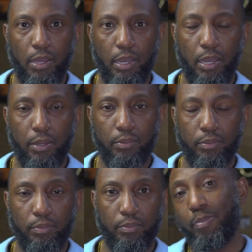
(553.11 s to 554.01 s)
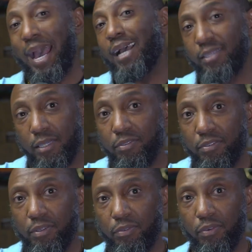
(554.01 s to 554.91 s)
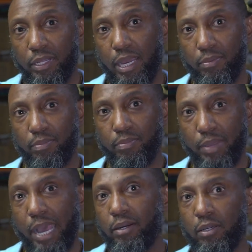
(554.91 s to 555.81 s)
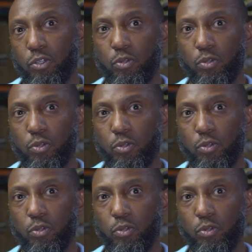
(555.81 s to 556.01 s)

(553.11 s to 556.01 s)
Uh, Passive for that matter.